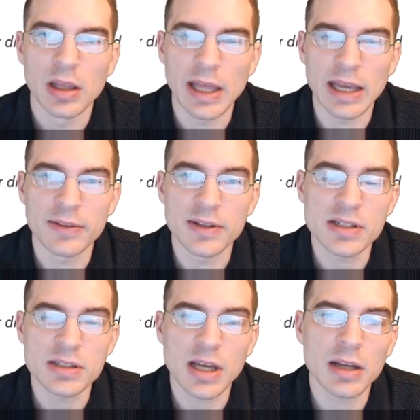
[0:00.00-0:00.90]
And this
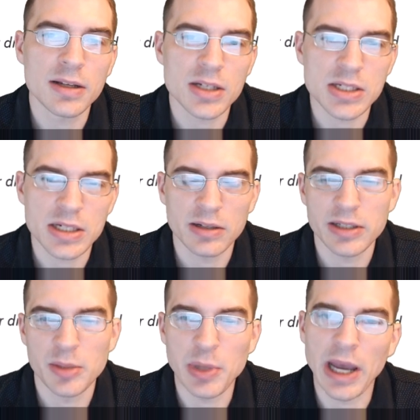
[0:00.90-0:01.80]
is not necessarily
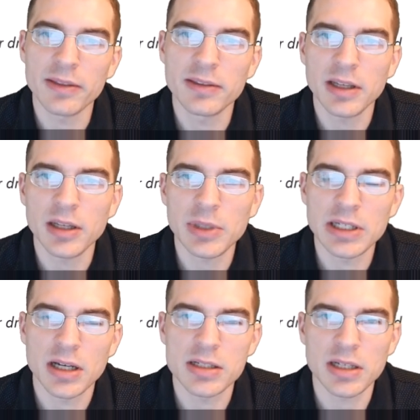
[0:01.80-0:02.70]
a bad thing,
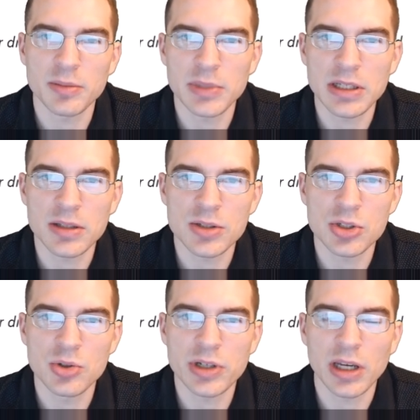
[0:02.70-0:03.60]
because it means
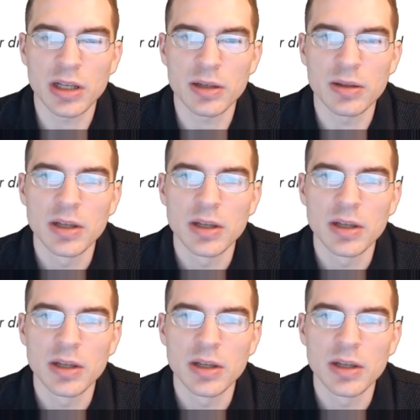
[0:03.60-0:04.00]
you can